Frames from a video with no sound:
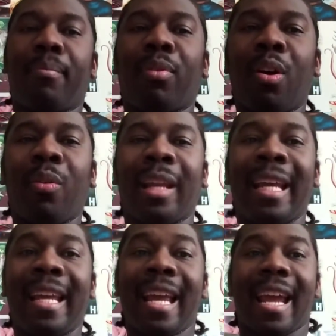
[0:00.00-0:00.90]

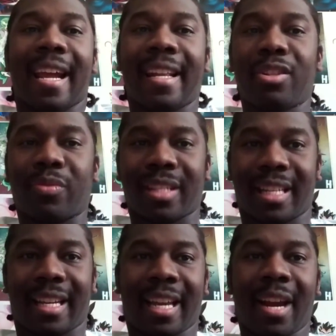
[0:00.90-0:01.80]
Broly an
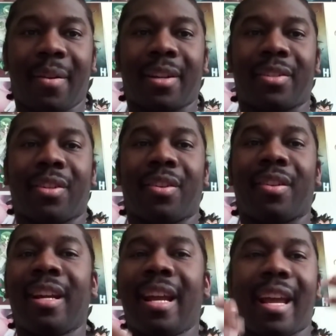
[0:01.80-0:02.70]
interesting character